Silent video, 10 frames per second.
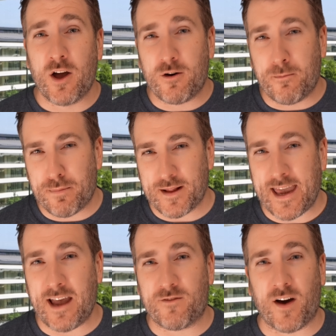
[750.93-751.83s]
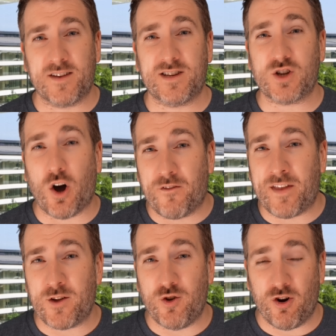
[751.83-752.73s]
complete advantage of
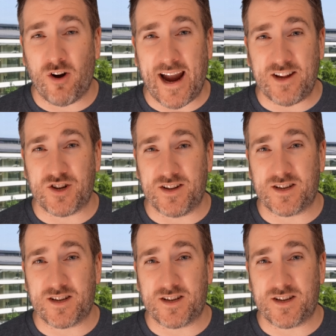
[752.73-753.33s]
that neural engine.